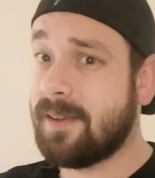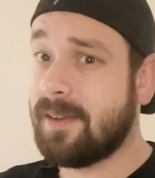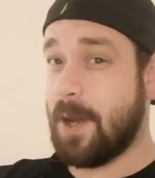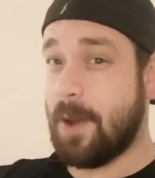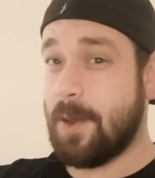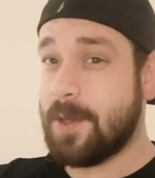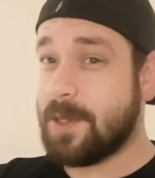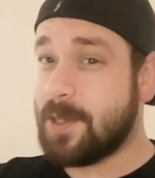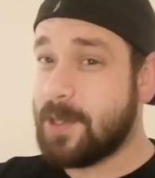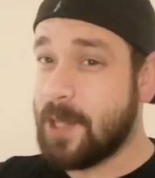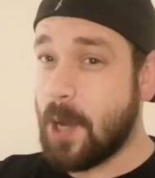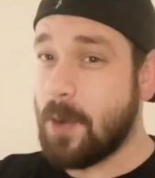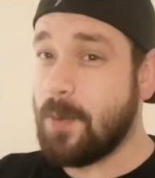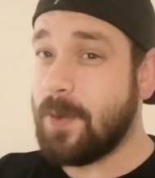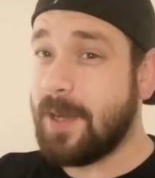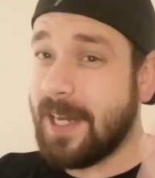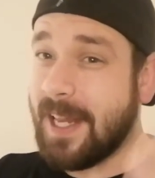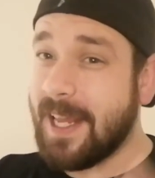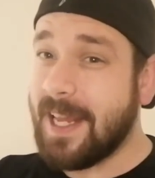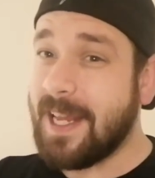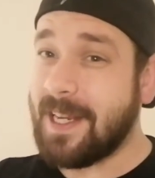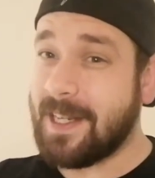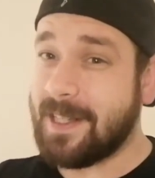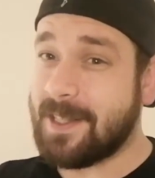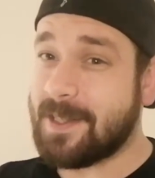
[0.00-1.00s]
You know, there's no
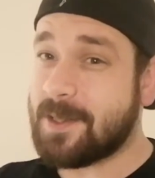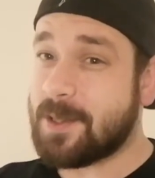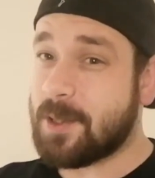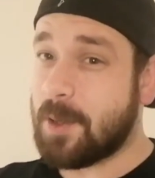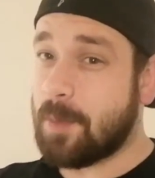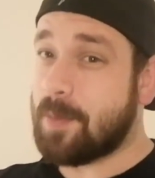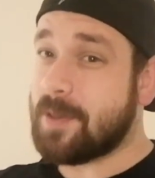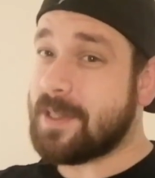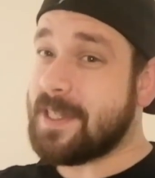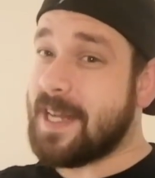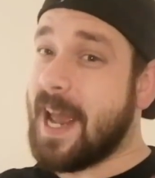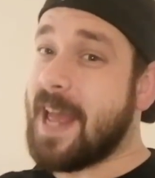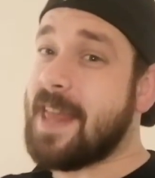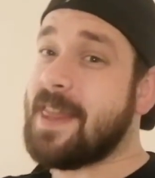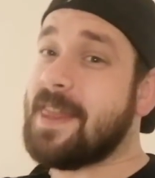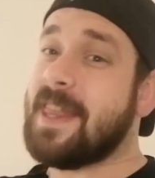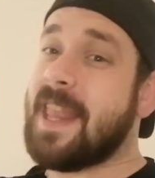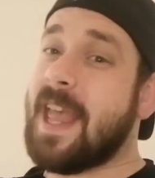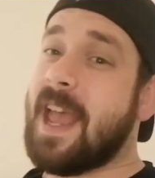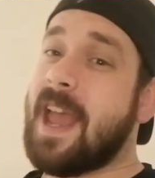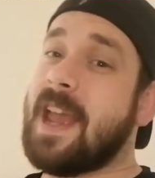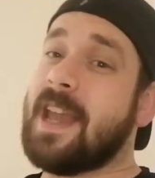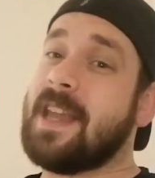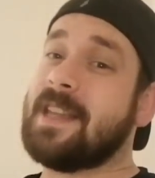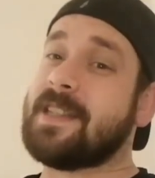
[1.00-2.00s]
need to pretend
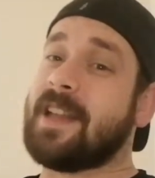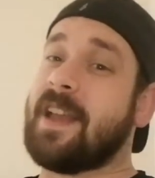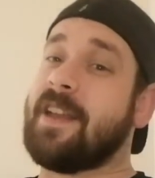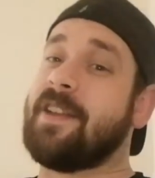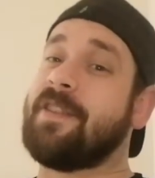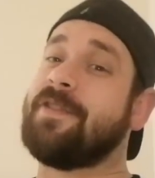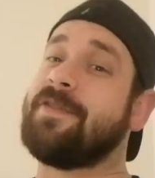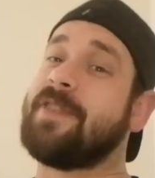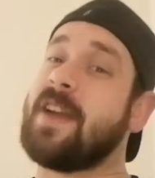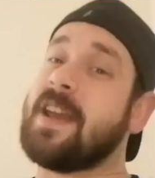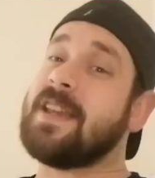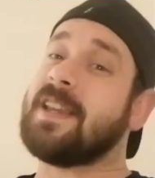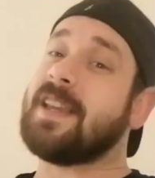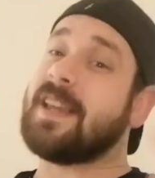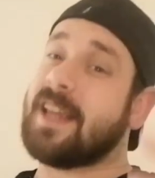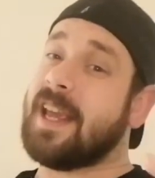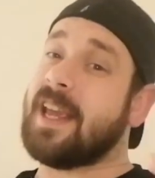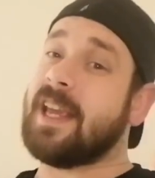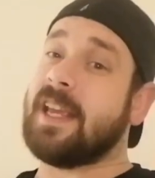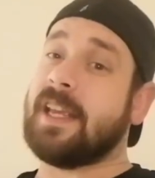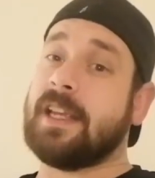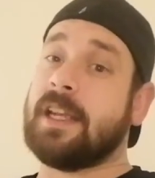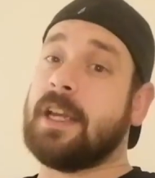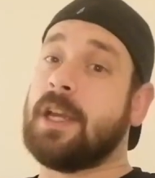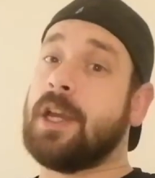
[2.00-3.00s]
there is a fake
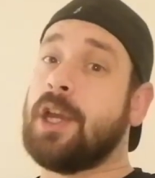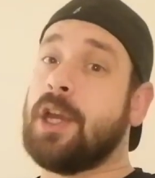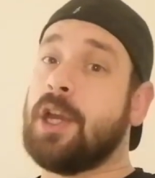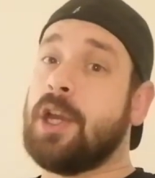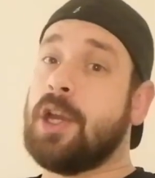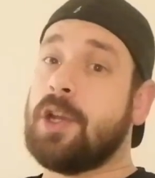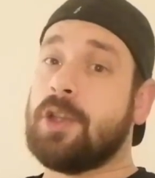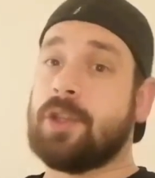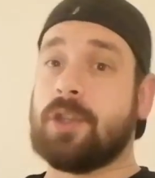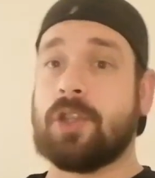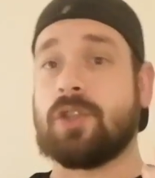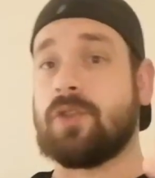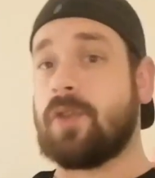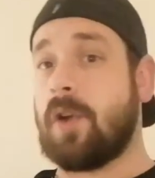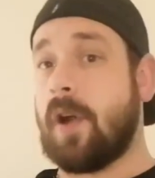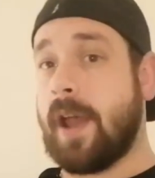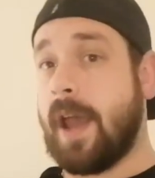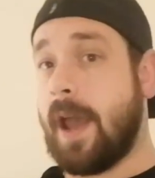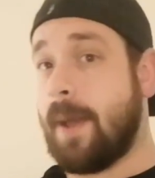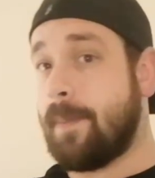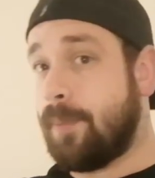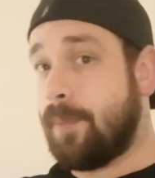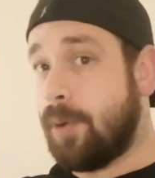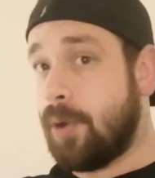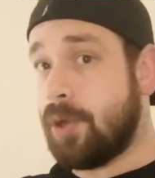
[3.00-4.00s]
king to try
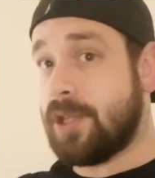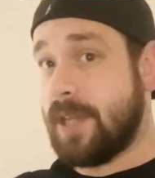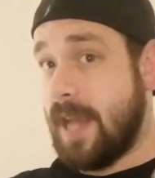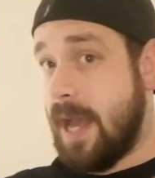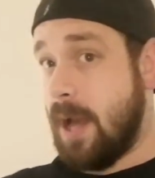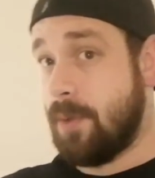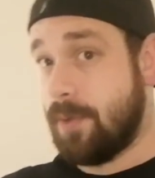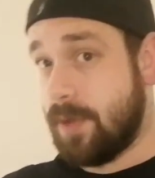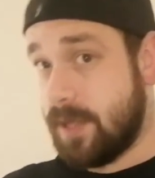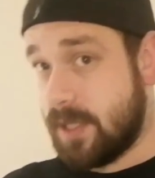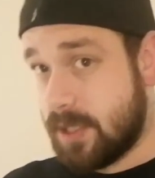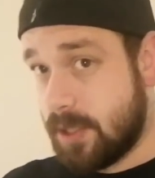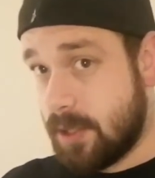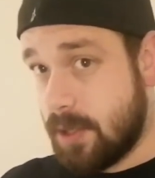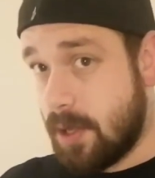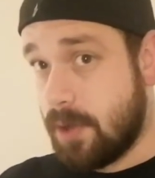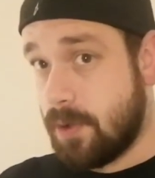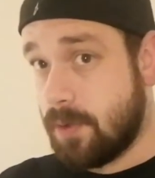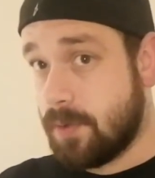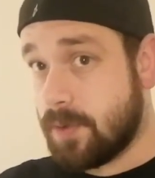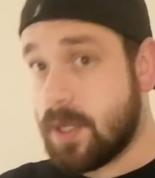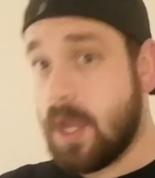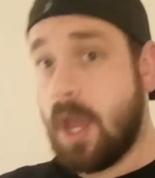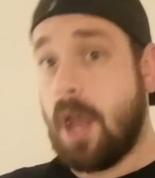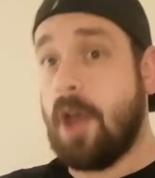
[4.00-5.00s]
and push out this
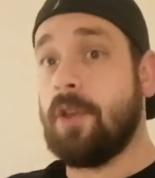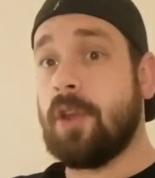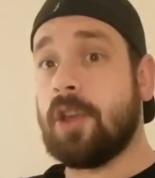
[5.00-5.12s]
news.